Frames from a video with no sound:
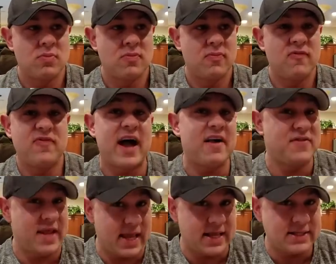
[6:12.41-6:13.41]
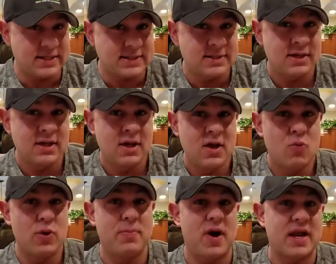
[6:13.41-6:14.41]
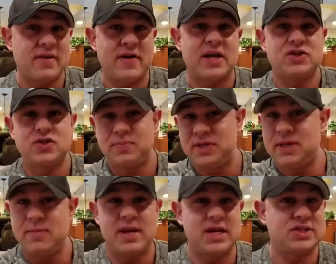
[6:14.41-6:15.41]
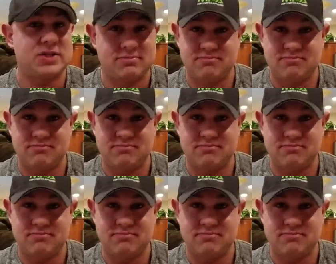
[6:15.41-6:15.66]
five days when body fat should be diminished